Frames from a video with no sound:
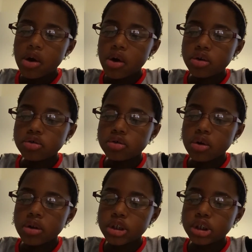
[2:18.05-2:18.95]
girls saw
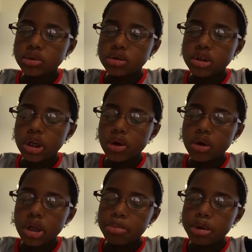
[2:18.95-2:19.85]
that she was sitting
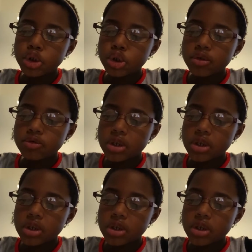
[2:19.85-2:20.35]
on a bunch of